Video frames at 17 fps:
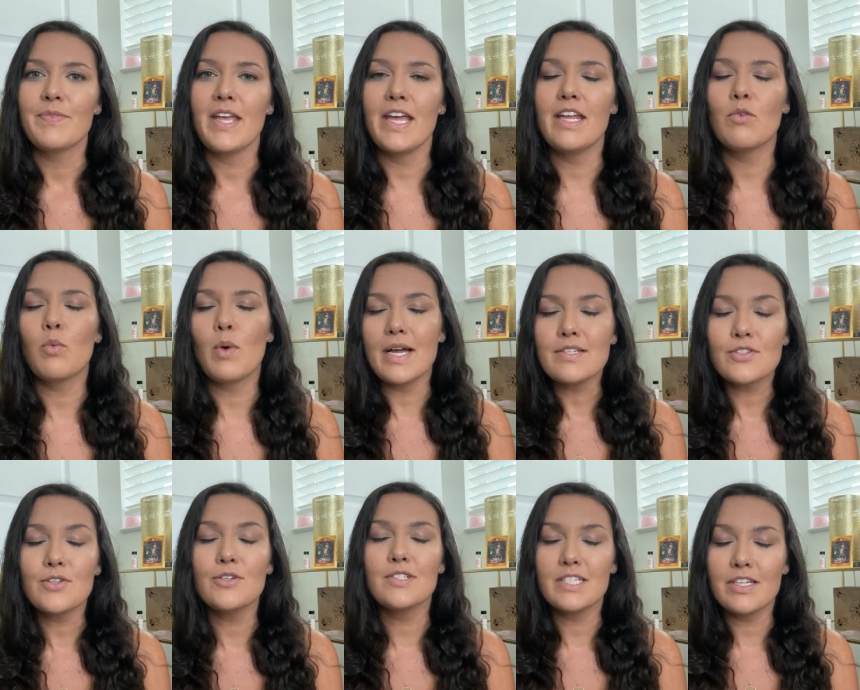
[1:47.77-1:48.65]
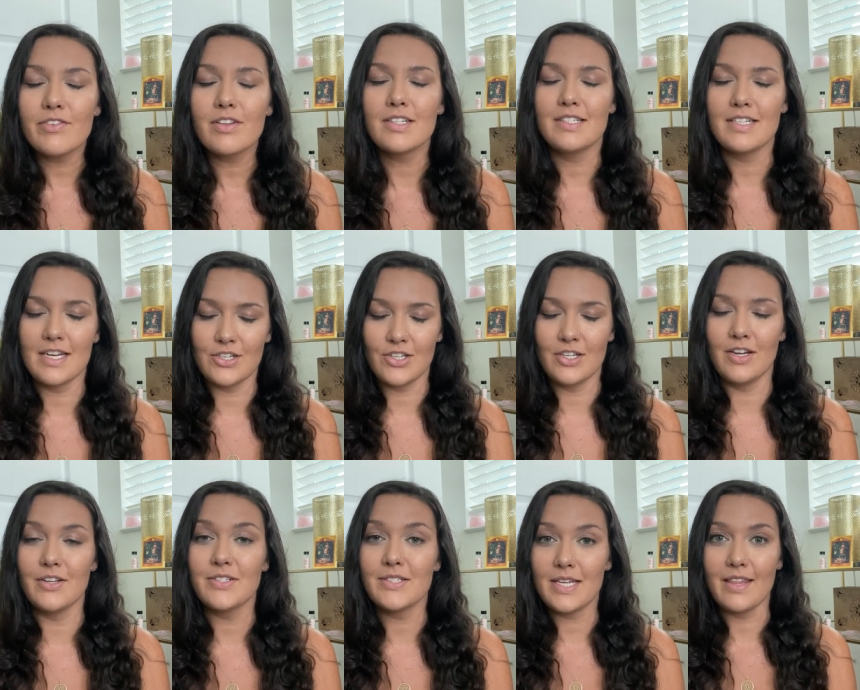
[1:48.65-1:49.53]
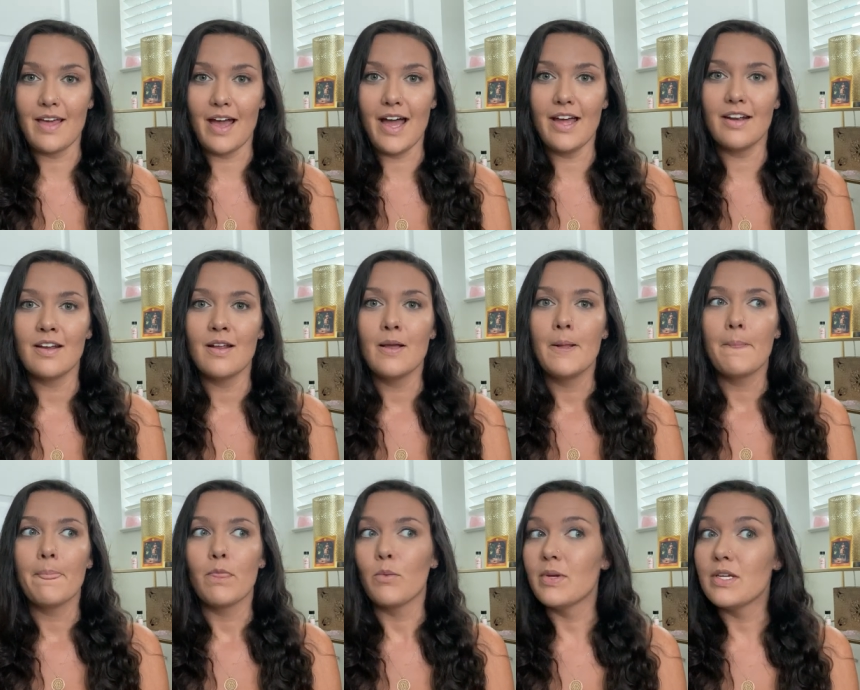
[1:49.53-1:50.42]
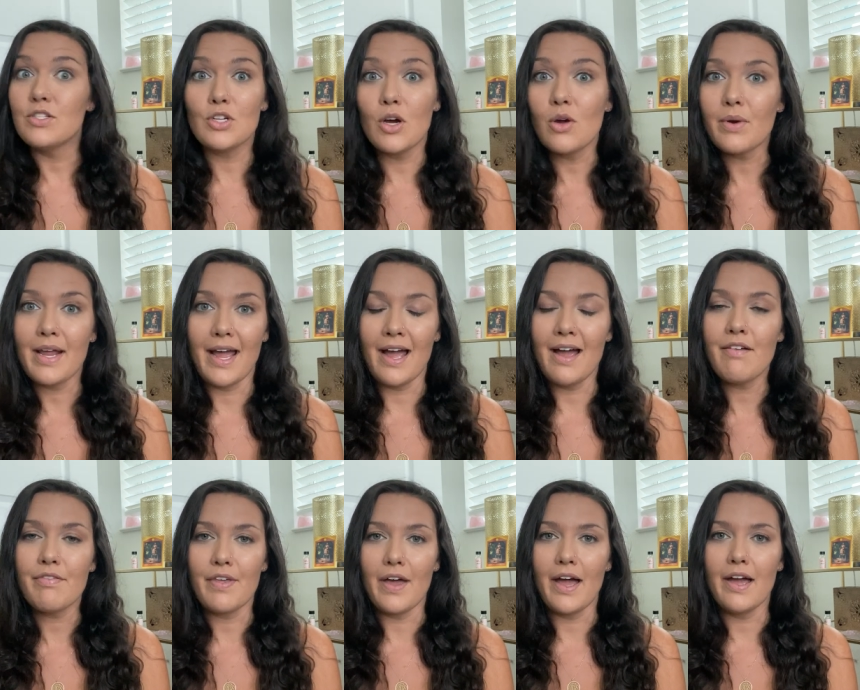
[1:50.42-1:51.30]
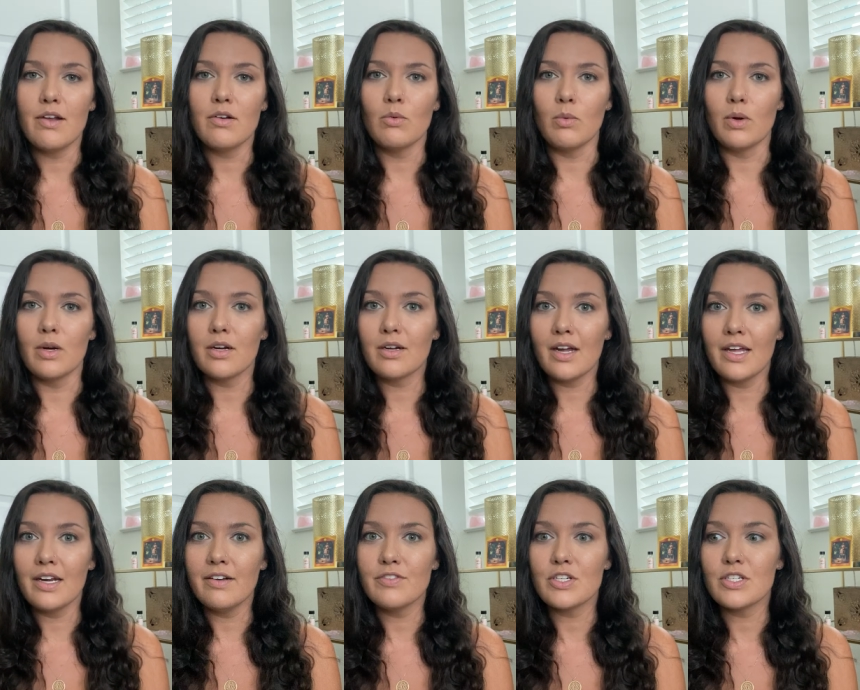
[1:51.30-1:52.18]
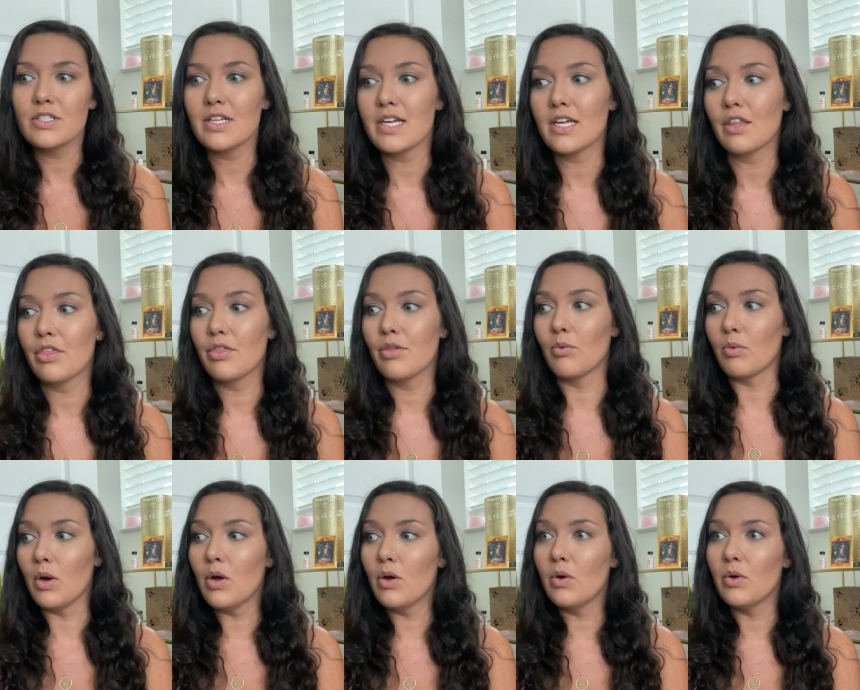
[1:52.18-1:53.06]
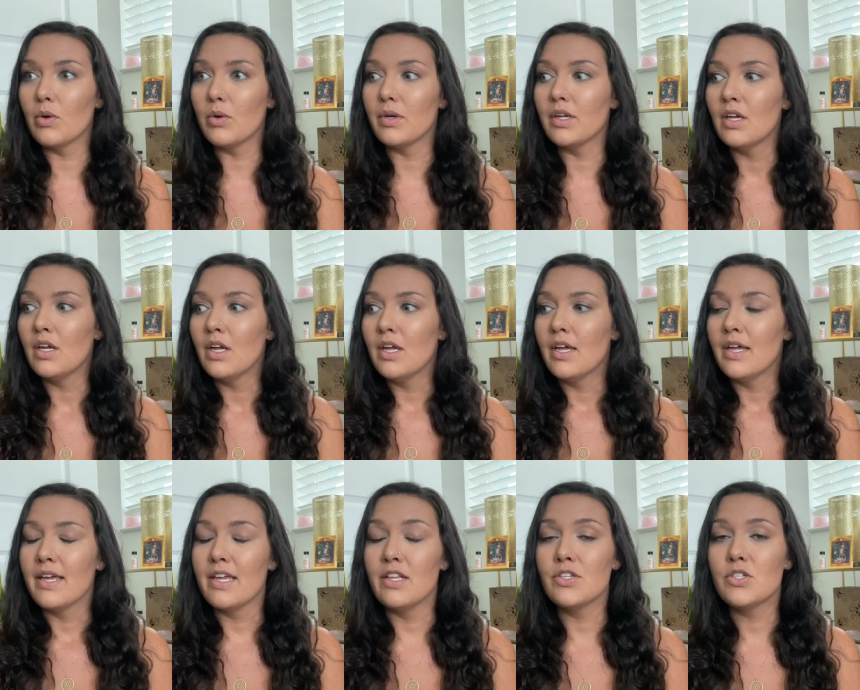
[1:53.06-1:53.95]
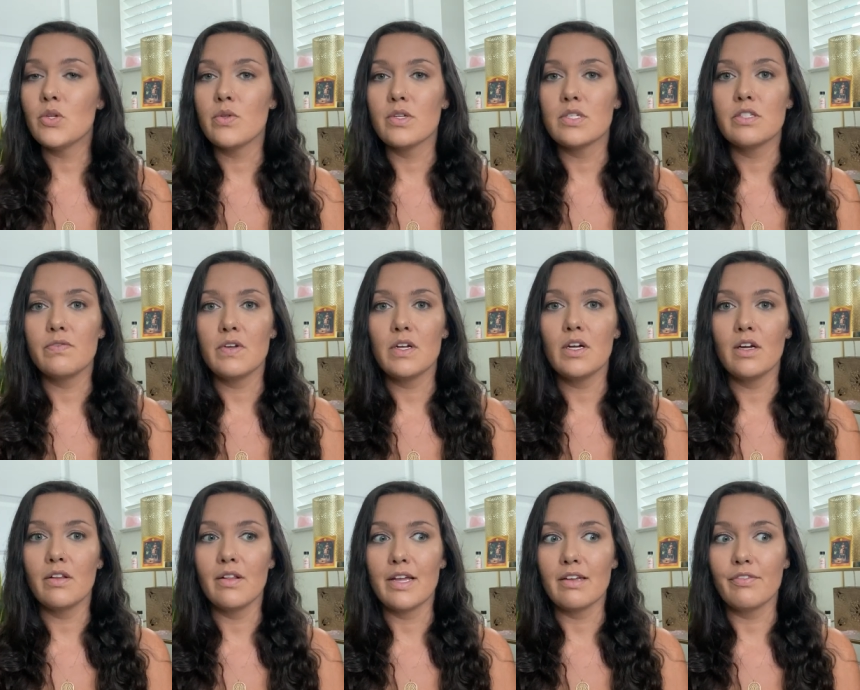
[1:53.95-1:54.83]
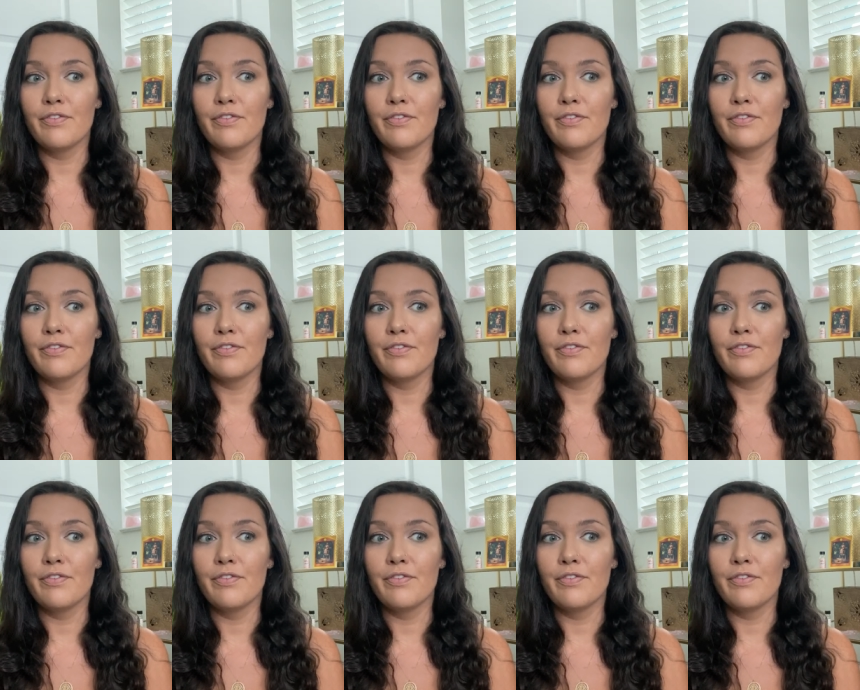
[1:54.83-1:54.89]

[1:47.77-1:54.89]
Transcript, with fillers: in western civilization i'll say that we don't have that we're kind of just like thrown into the sphere. Like,